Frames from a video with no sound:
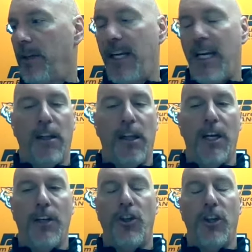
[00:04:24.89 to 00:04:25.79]
eat
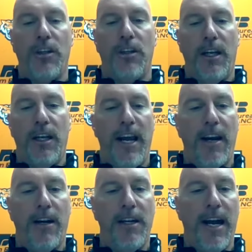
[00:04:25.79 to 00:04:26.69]
lunch and and
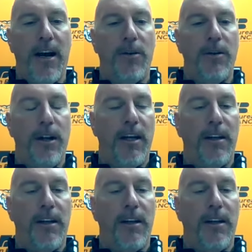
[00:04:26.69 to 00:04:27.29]
head on down.